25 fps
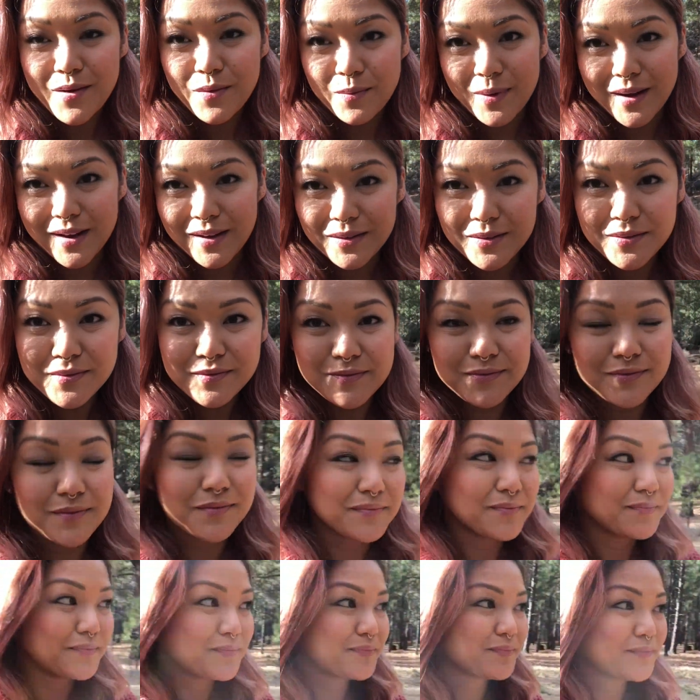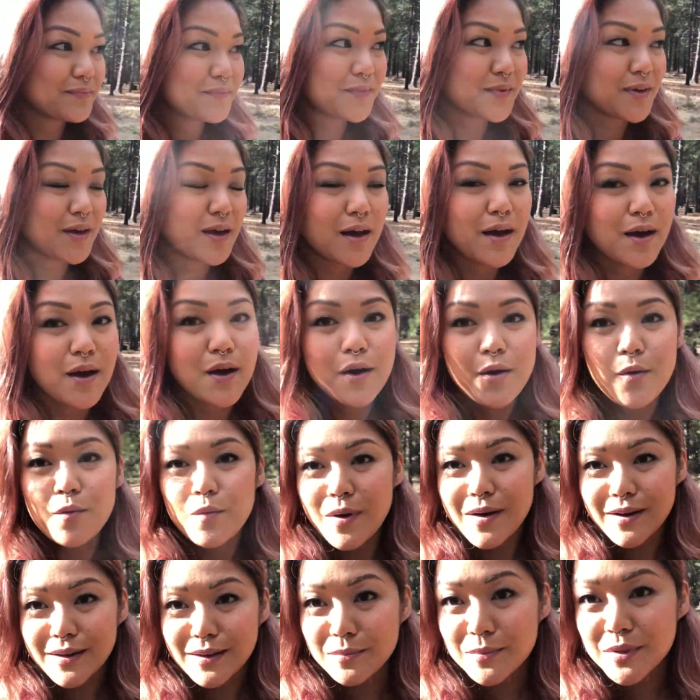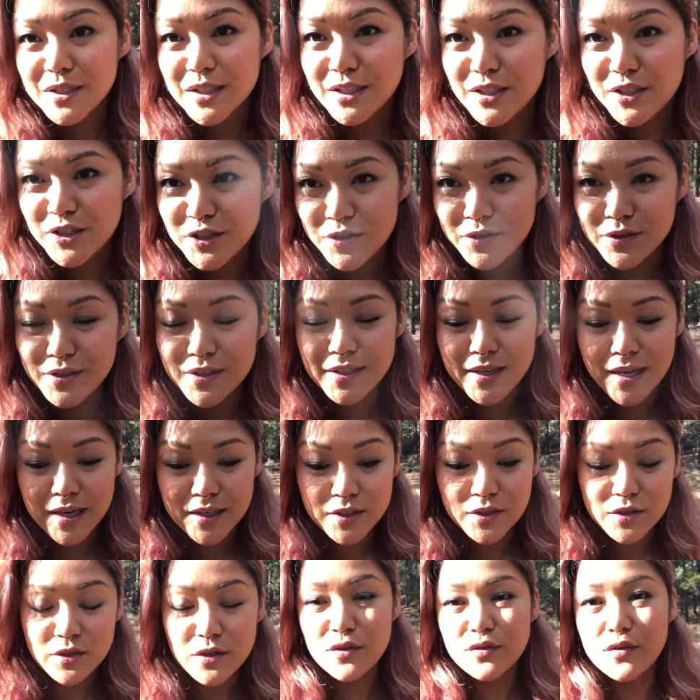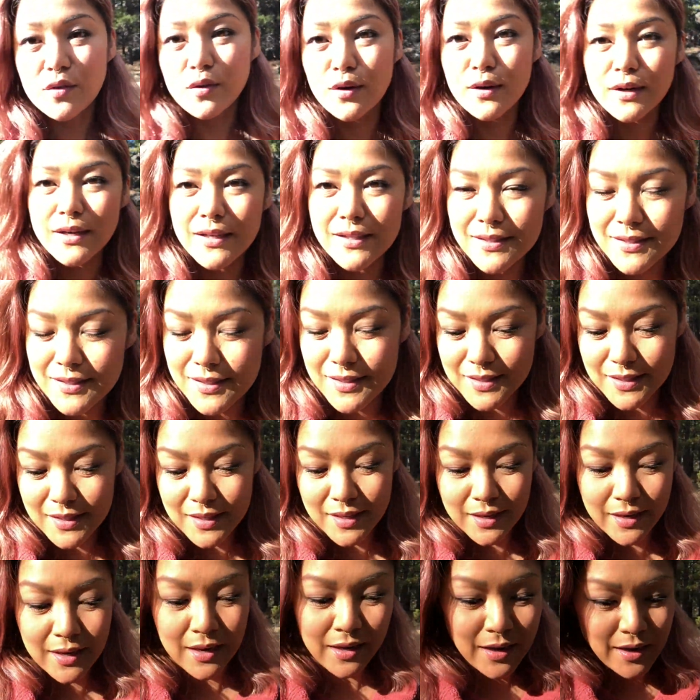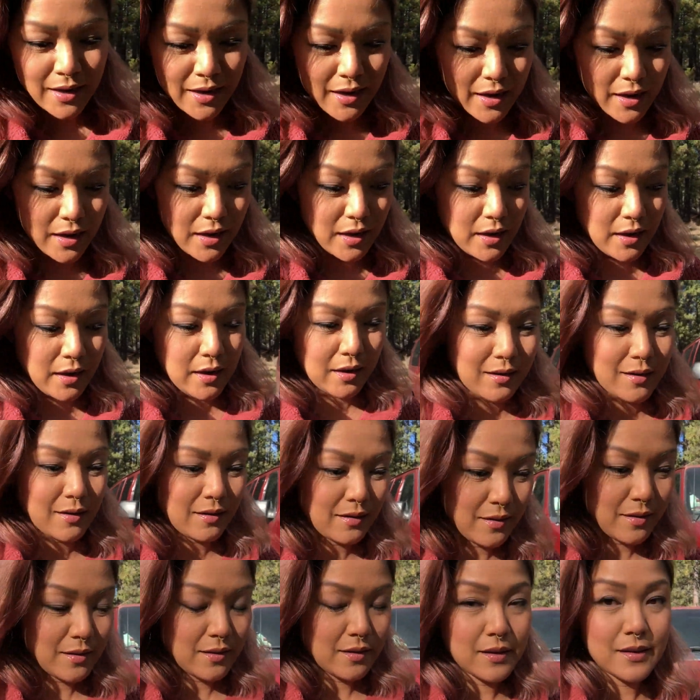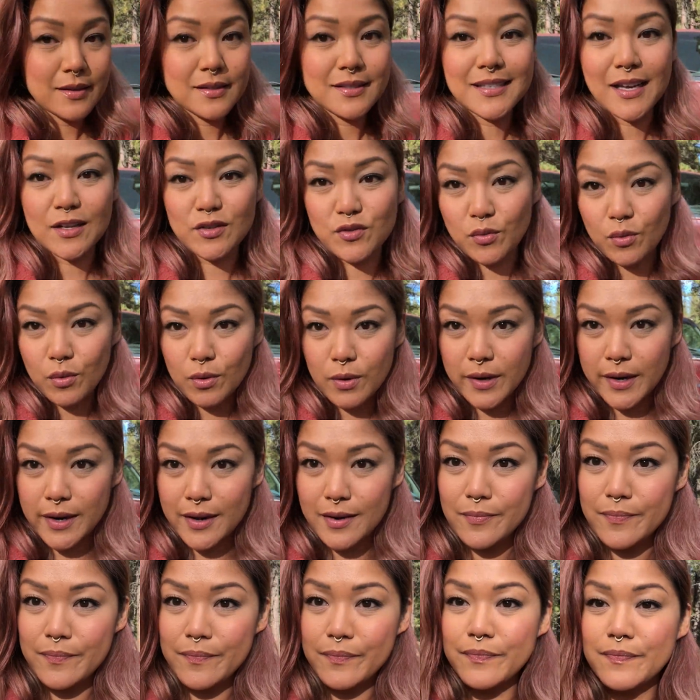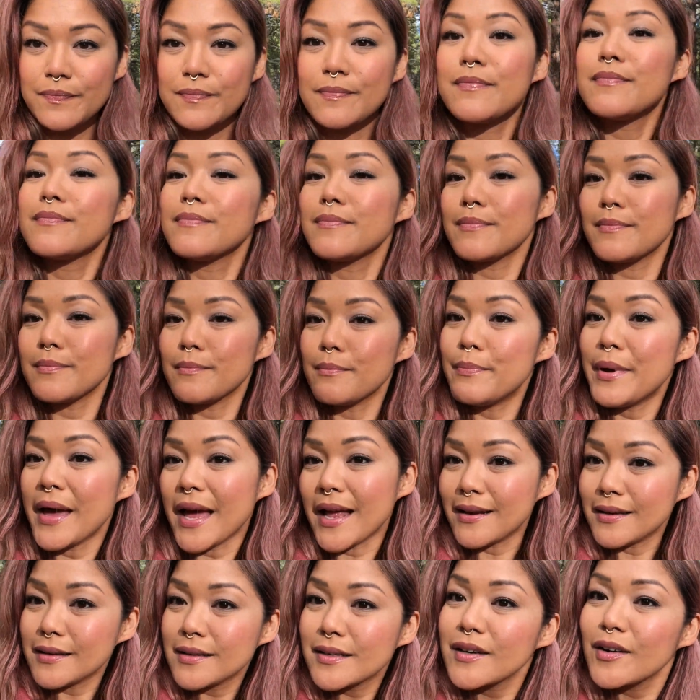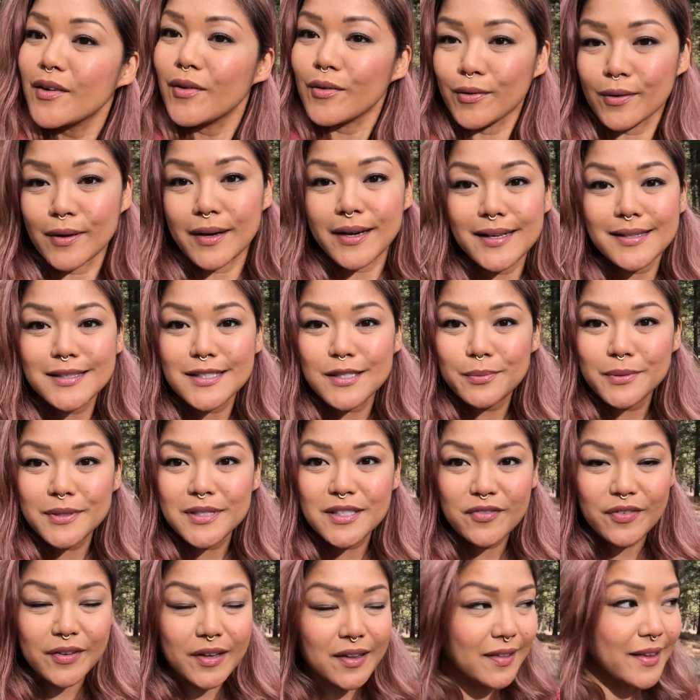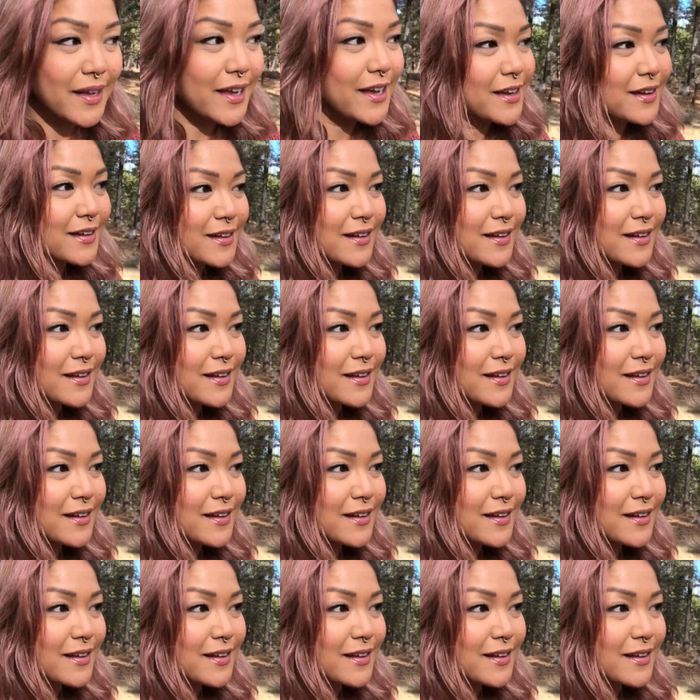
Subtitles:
Well, welcome to Deschutes National Forest in Central Oregon, Bend, Oregon specifically.